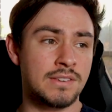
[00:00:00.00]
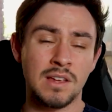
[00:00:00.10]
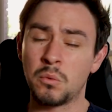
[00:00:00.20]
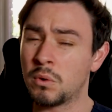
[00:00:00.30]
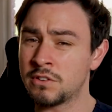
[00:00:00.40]
Is
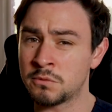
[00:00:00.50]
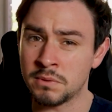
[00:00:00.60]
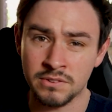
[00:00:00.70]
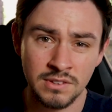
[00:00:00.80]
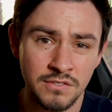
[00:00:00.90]
that one
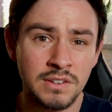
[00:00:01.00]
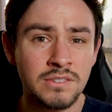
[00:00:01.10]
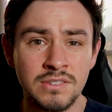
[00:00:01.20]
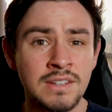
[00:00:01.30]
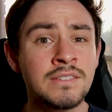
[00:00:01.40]
specific
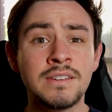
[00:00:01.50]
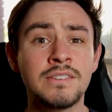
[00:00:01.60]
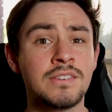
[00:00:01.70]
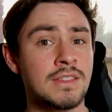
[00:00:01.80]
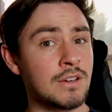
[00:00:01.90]

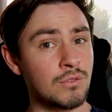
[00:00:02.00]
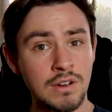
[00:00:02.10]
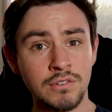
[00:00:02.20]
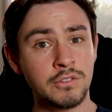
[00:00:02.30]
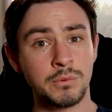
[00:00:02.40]
sentence that they
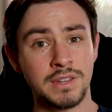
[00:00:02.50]
reference